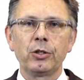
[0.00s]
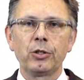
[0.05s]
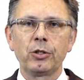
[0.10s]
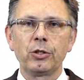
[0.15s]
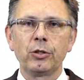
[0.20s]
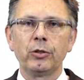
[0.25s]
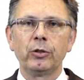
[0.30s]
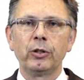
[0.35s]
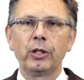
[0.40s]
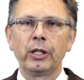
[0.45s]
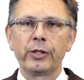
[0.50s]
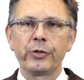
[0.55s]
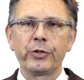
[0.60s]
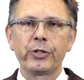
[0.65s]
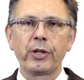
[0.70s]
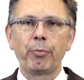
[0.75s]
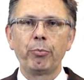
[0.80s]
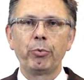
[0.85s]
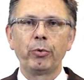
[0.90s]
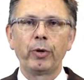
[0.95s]
to
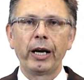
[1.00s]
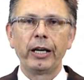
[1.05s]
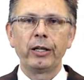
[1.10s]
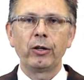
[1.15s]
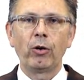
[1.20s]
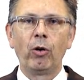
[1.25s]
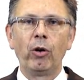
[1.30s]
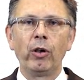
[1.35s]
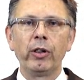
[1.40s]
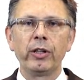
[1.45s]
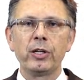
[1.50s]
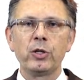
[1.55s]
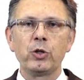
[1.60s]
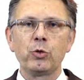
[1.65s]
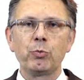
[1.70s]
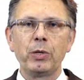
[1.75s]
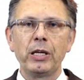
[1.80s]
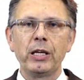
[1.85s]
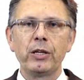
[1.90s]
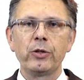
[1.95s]
separate all these
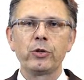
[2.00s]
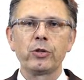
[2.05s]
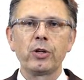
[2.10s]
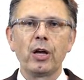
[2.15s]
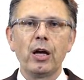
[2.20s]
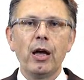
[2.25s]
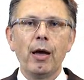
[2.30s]
peaks